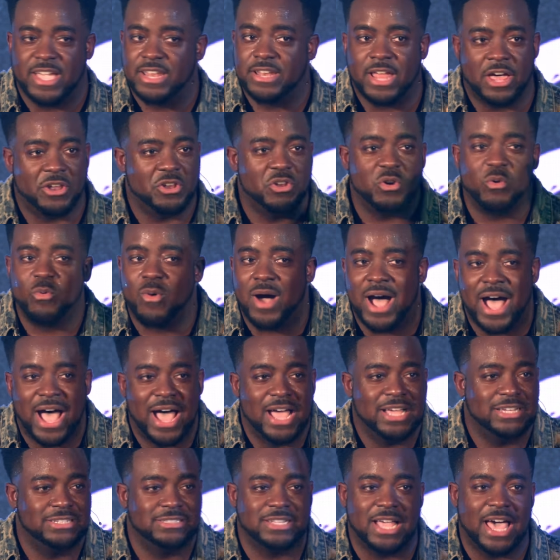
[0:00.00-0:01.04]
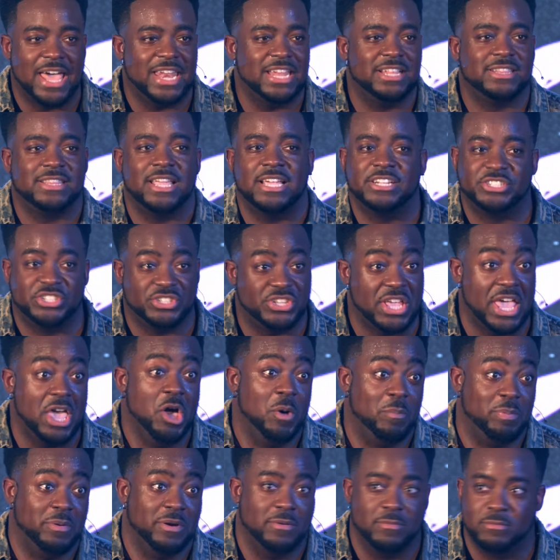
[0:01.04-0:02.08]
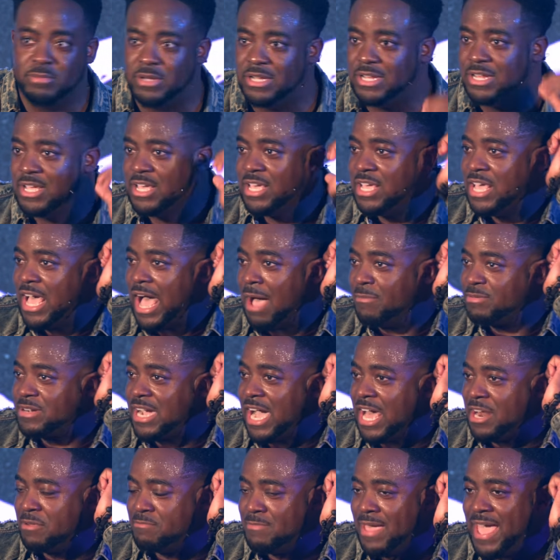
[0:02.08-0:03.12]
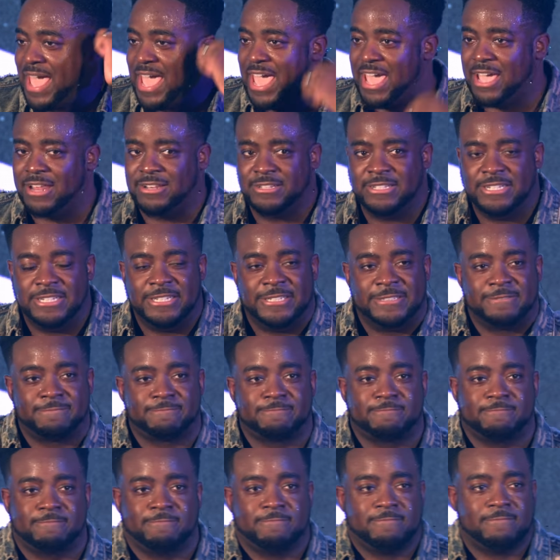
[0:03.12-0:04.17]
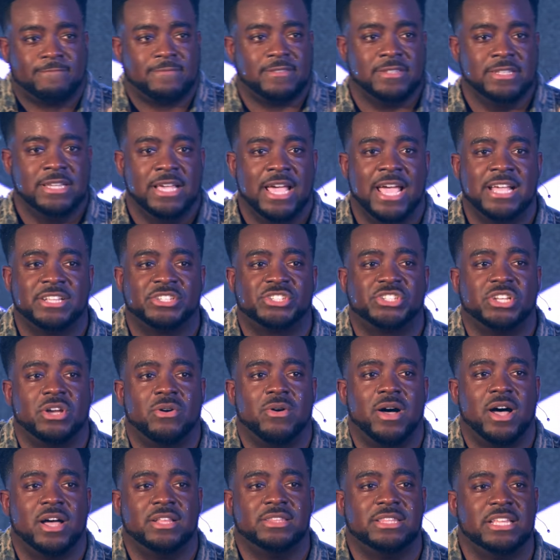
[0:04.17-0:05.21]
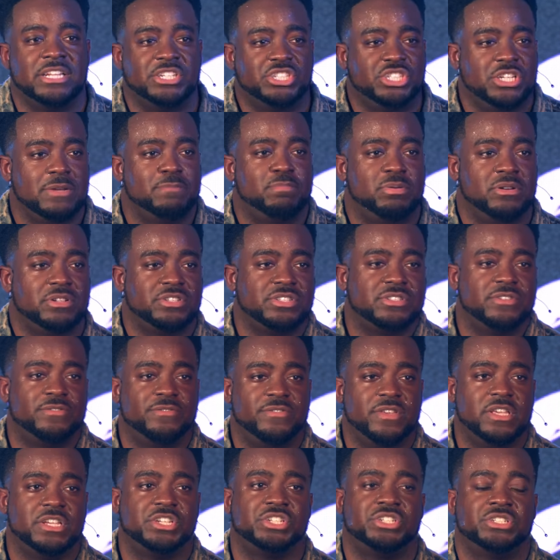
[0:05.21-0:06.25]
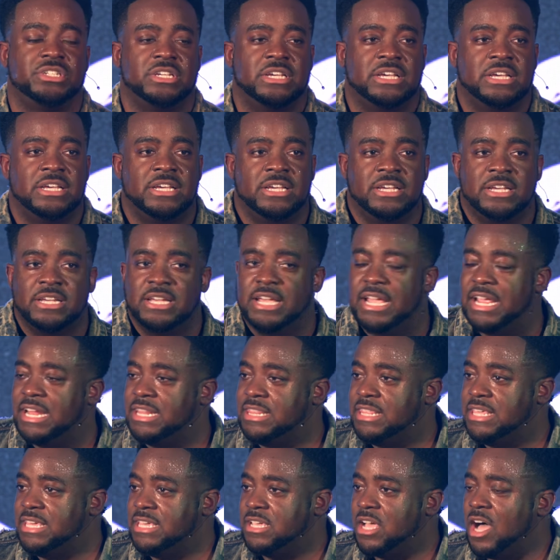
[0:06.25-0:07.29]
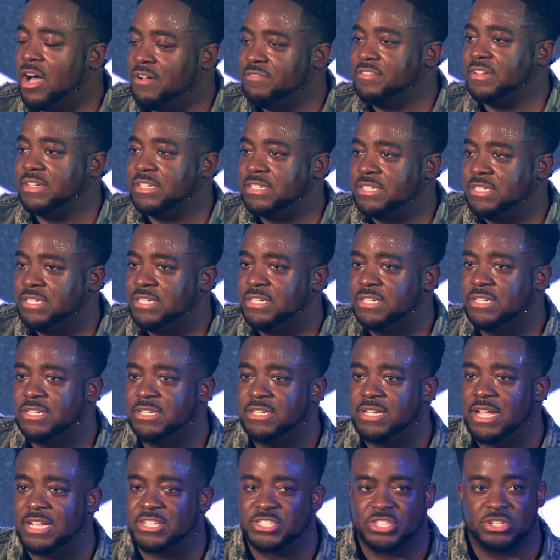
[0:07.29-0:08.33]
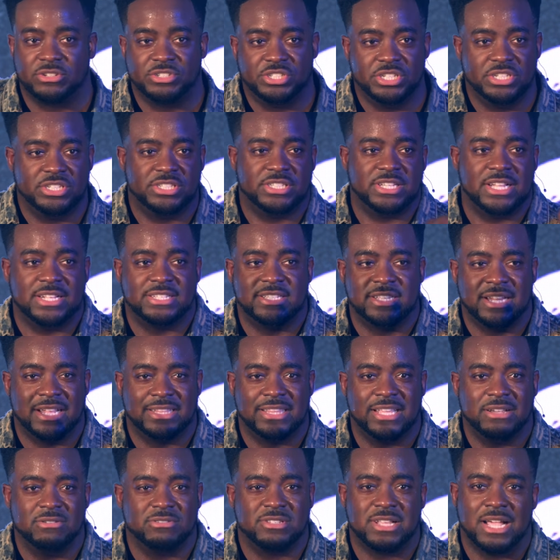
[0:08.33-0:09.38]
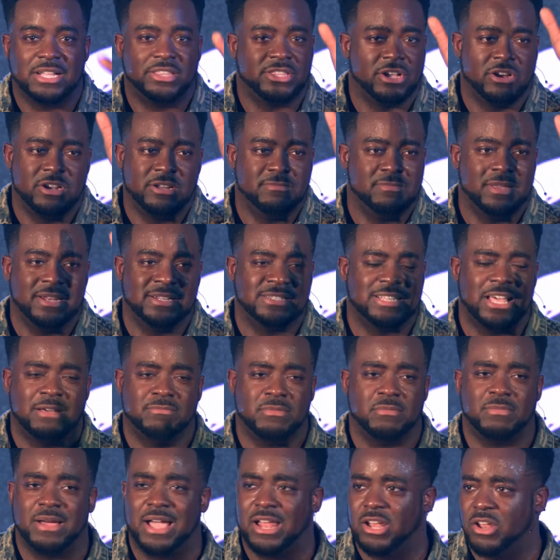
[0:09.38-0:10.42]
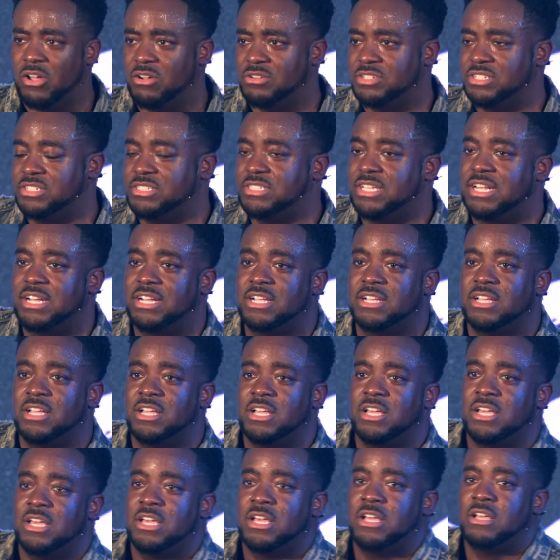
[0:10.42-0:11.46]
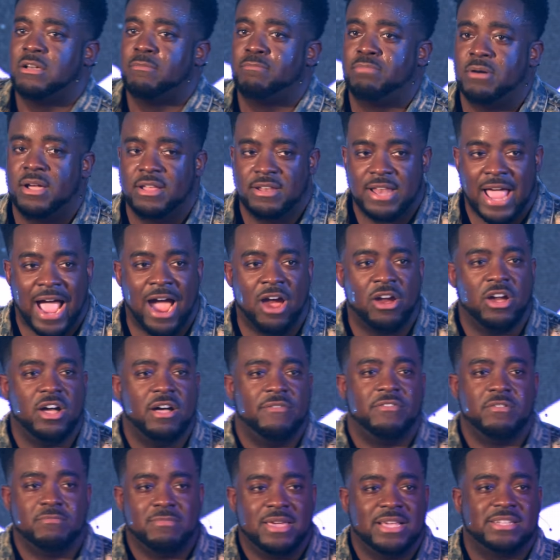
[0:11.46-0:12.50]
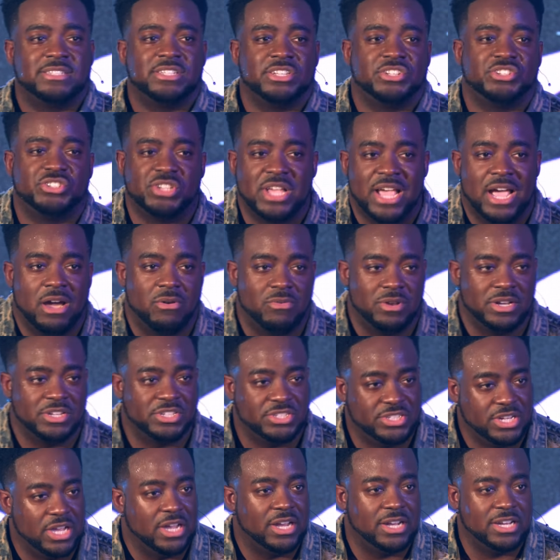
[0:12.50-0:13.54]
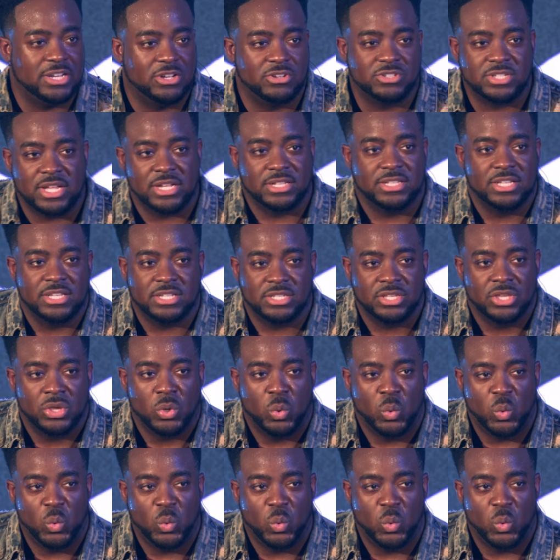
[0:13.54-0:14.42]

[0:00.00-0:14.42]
I don't know why I didn't think just help her, but I'm kind of mad. And so uh, then she puts the fish in the oven. And so she sets it, I think it was like thirty minutes. I don't remember how long she set it. But our oven makes this sound when it's done. It goes like this.